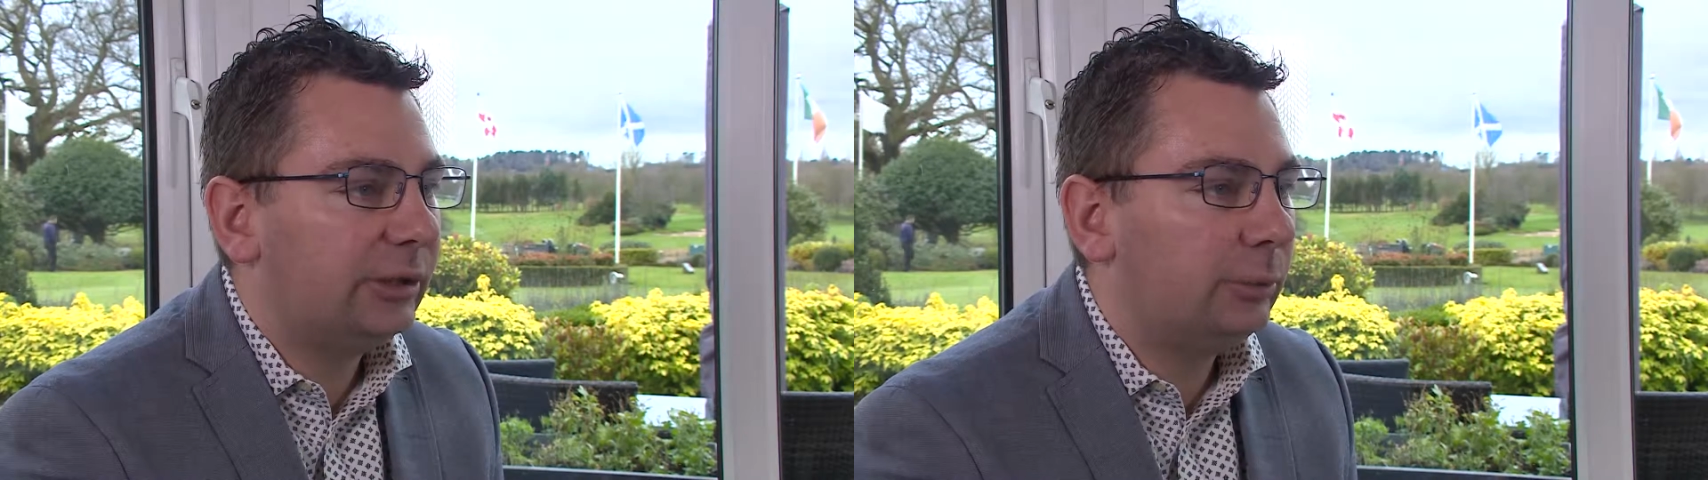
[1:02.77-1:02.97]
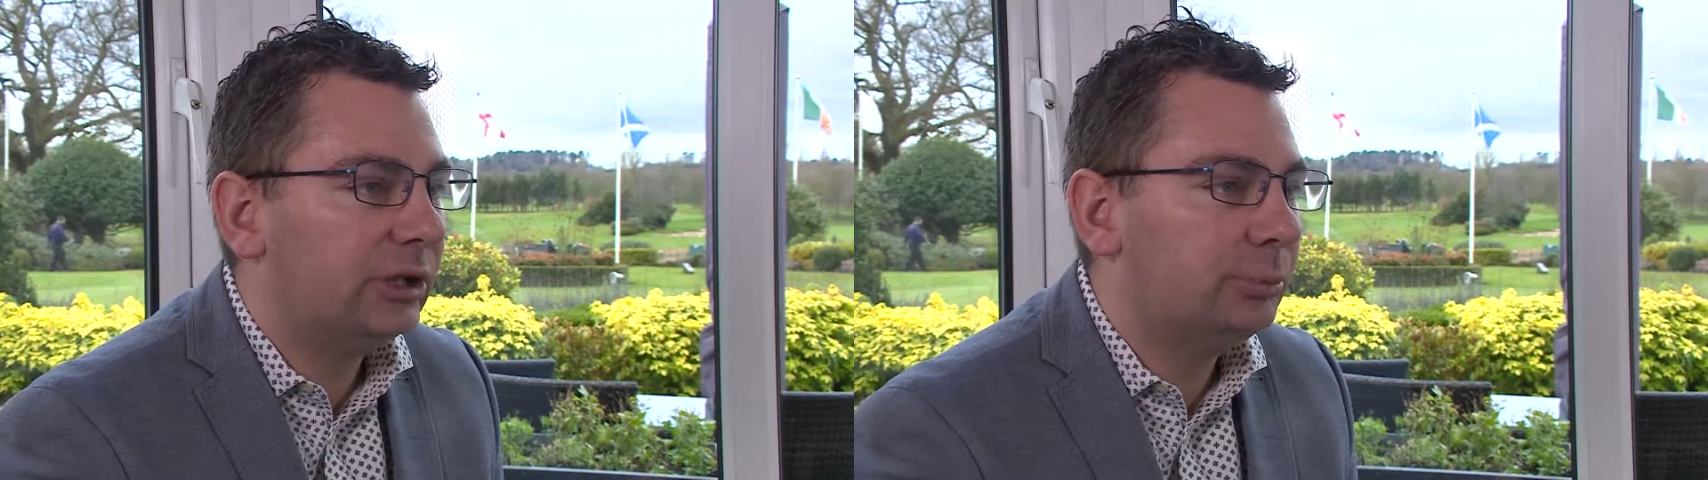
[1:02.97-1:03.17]

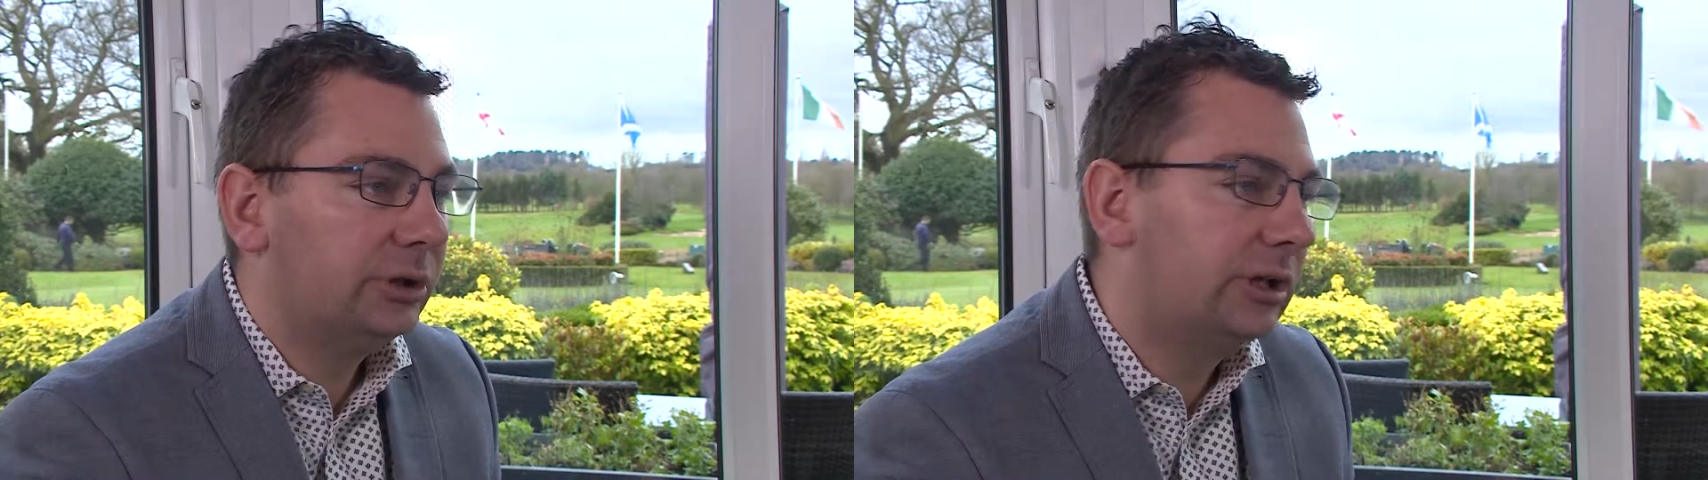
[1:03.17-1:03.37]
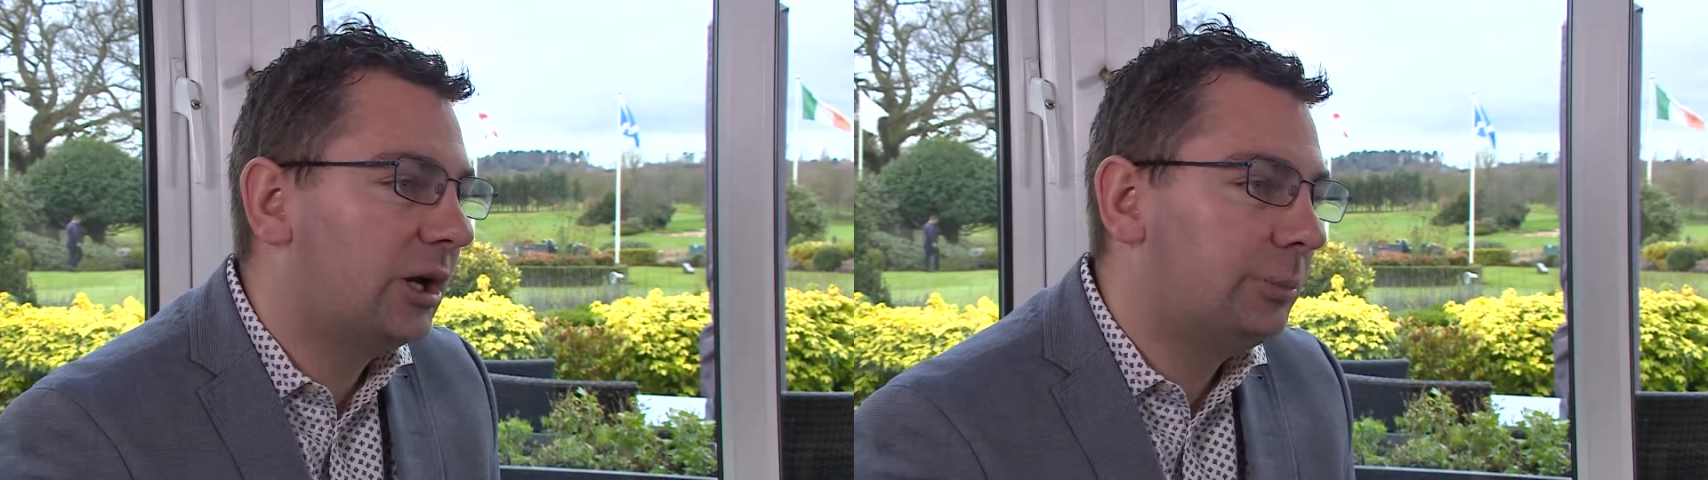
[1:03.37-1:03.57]
we could
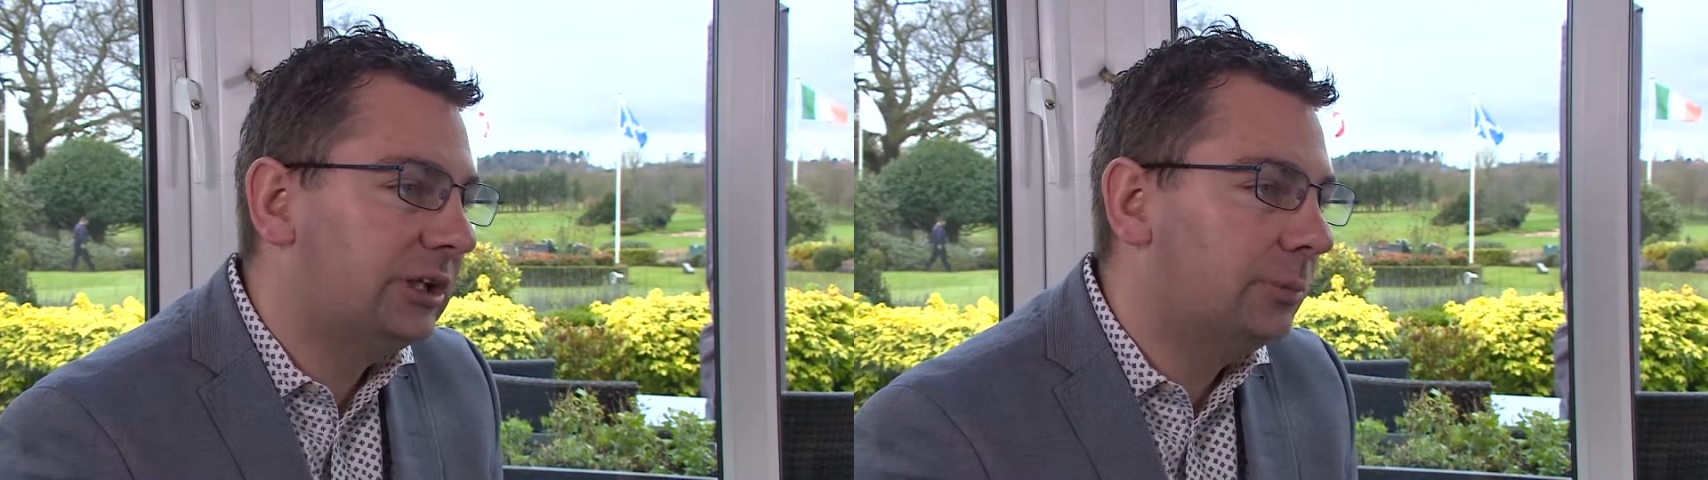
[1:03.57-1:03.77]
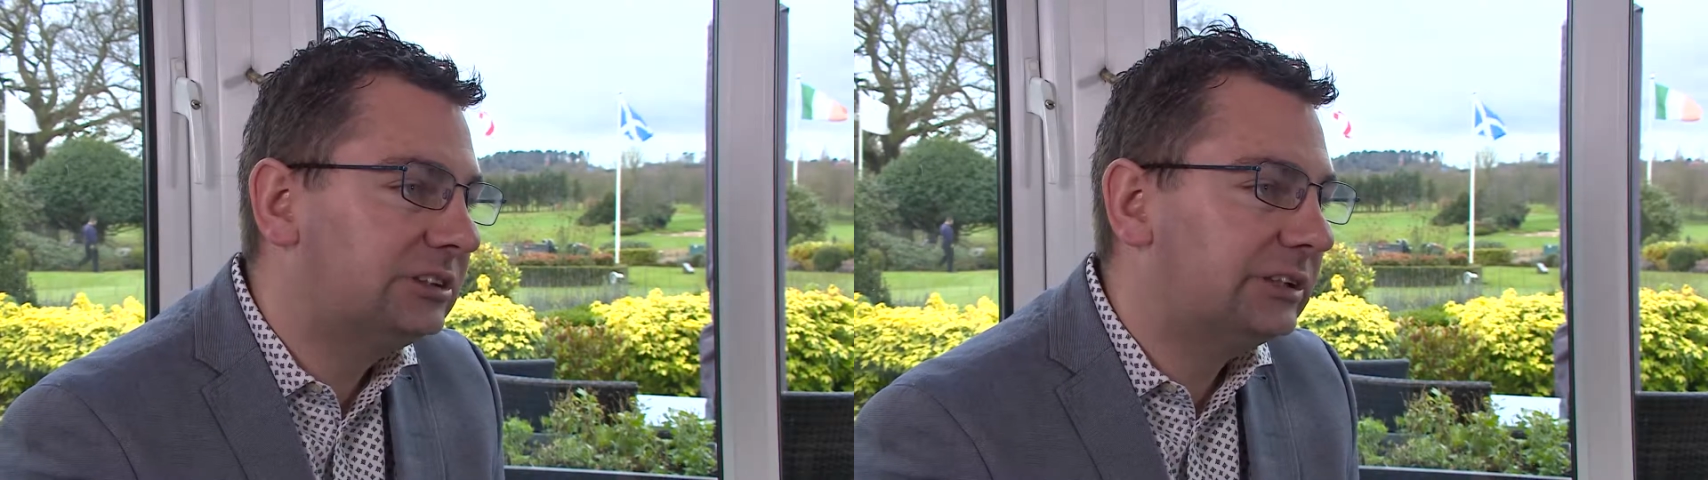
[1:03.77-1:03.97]
put the cupboard
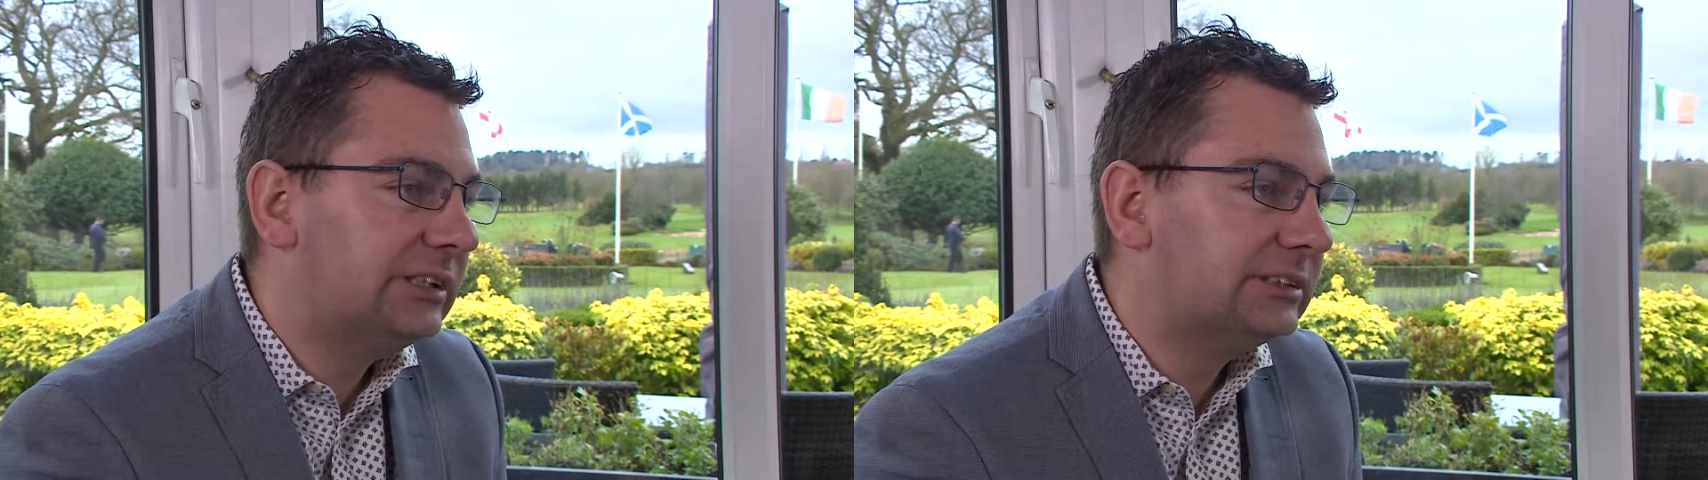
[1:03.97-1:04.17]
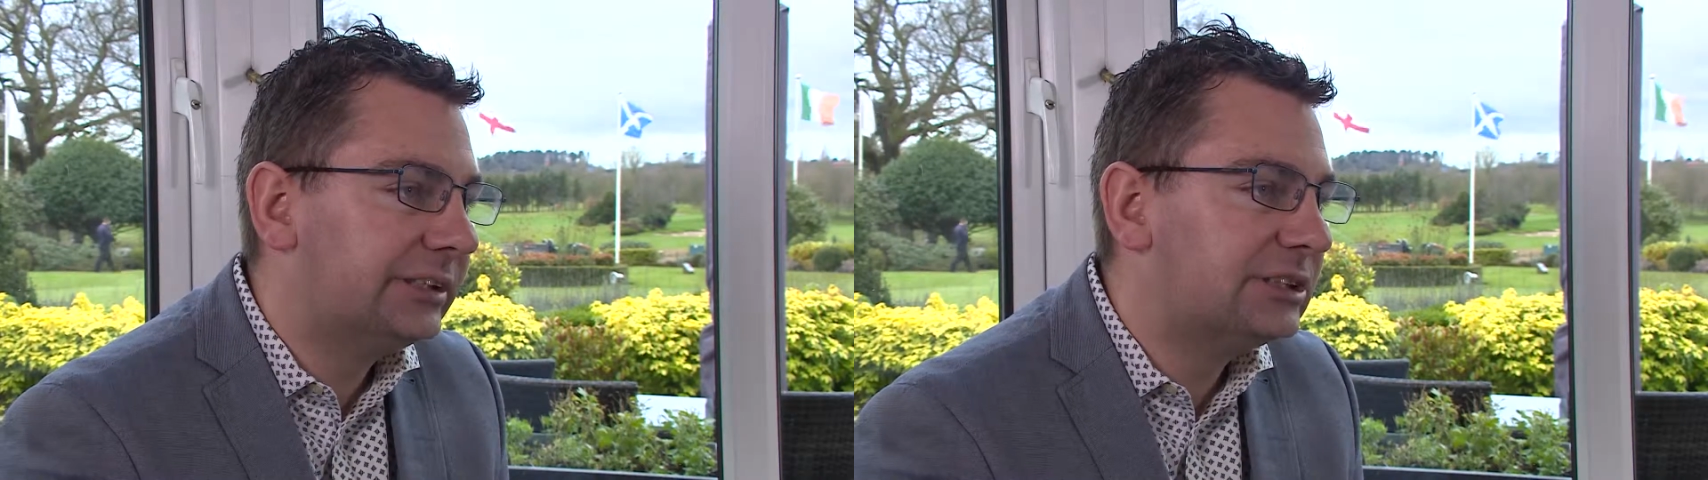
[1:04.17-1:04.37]

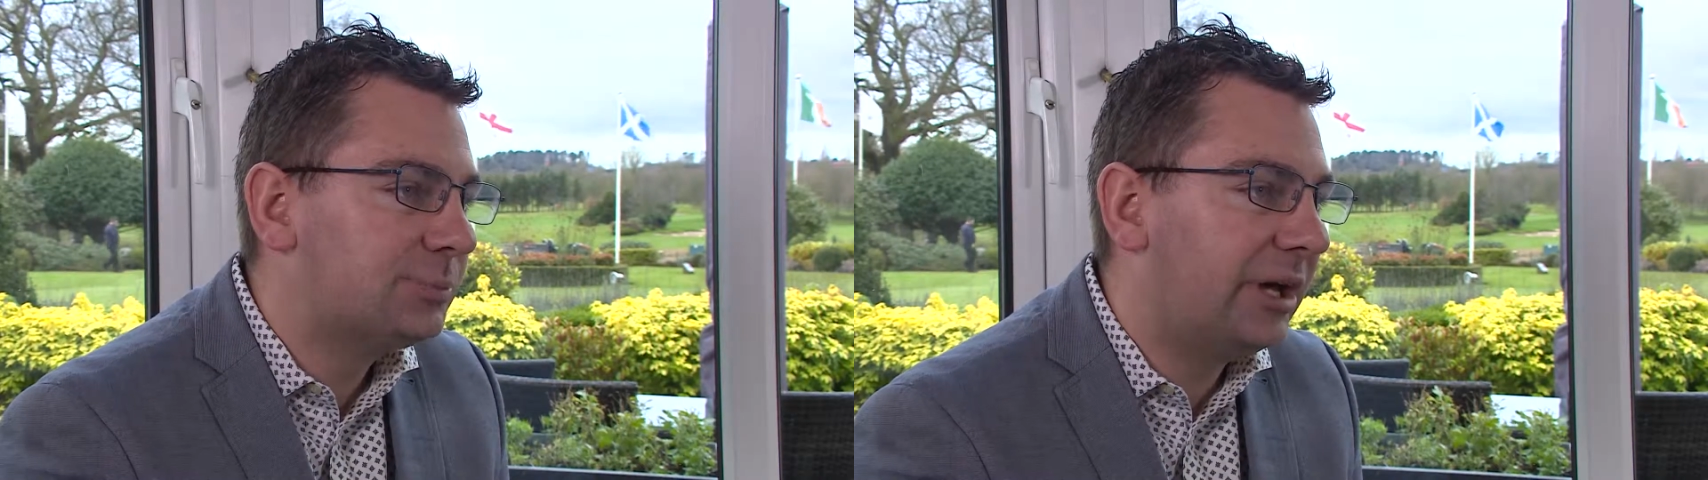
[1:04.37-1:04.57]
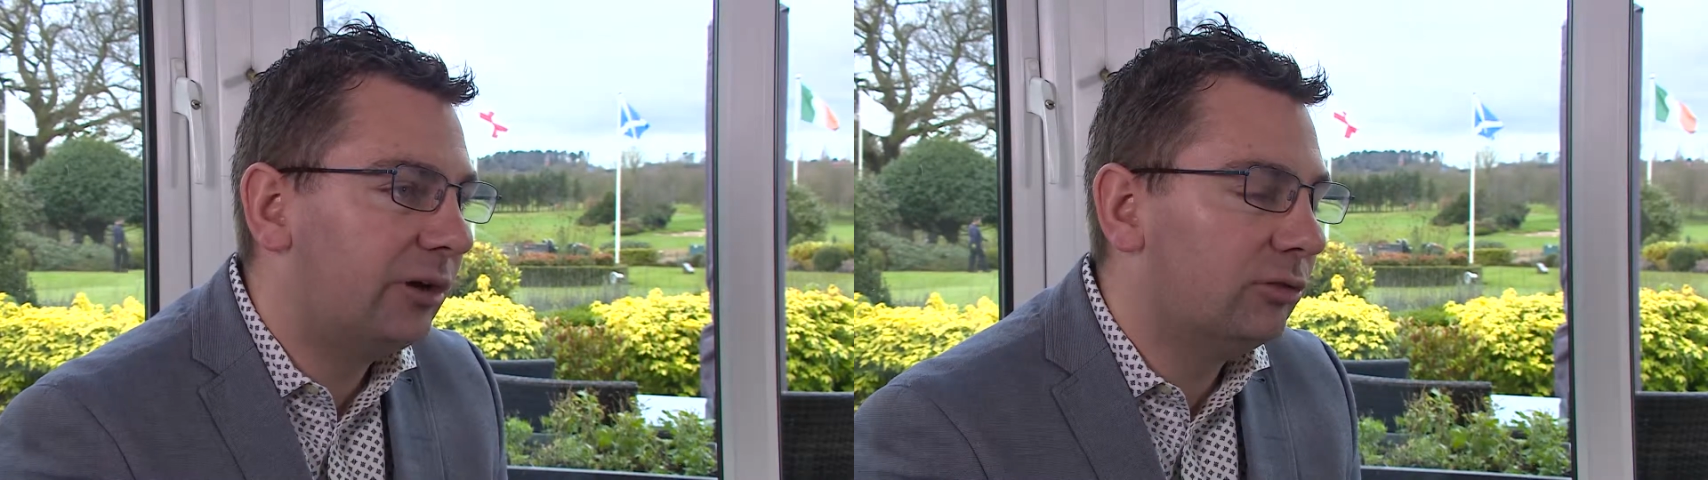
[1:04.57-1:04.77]
upstairs in the
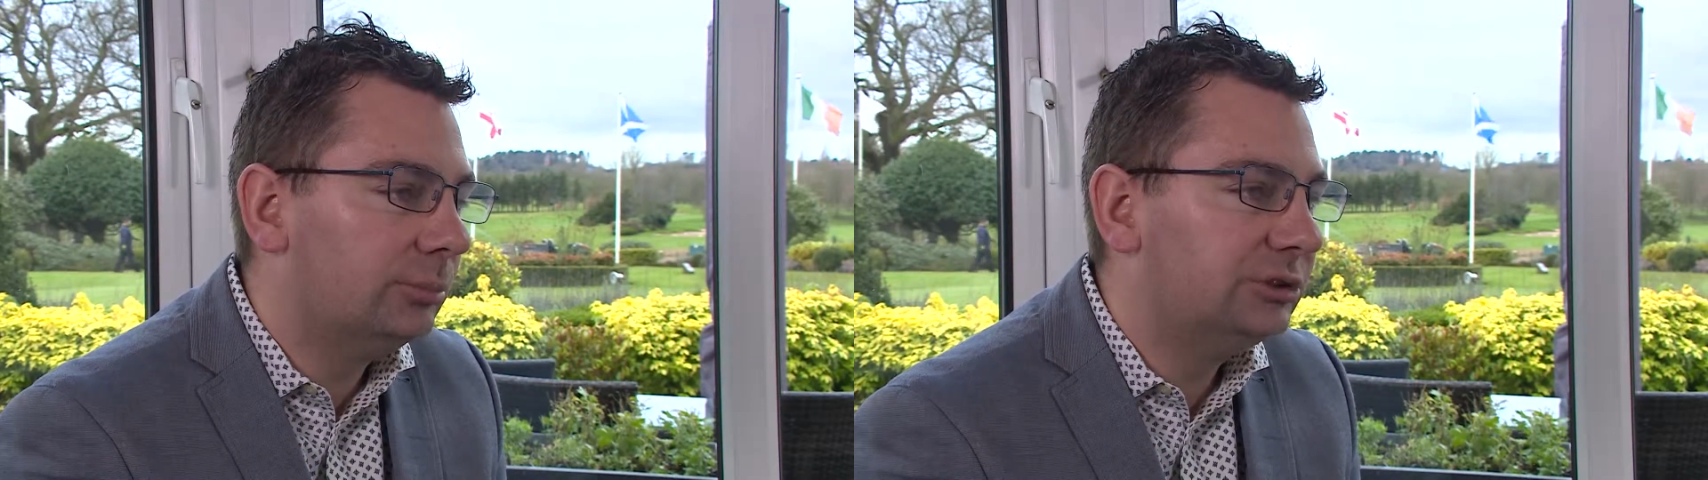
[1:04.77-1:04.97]
spare room.